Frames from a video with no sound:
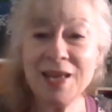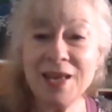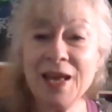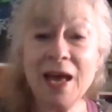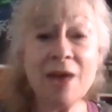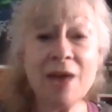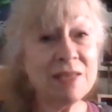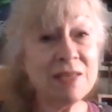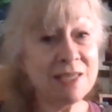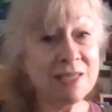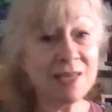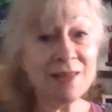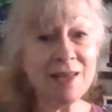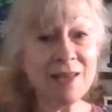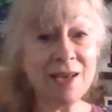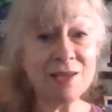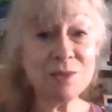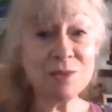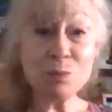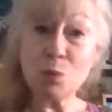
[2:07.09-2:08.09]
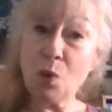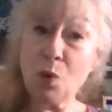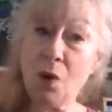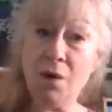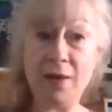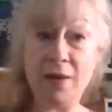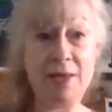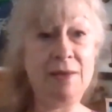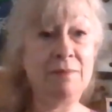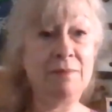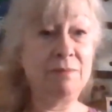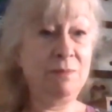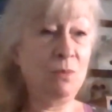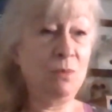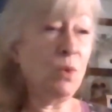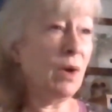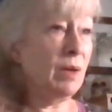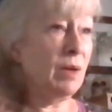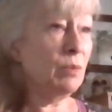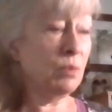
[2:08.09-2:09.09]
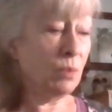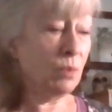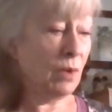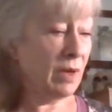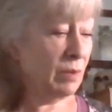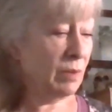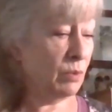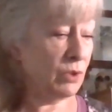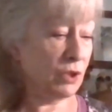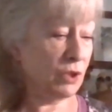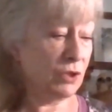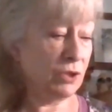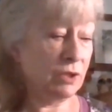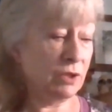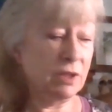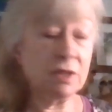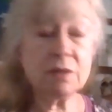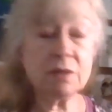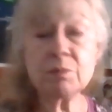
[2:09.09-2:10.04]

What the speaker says: Having said that, why? Why would you do this?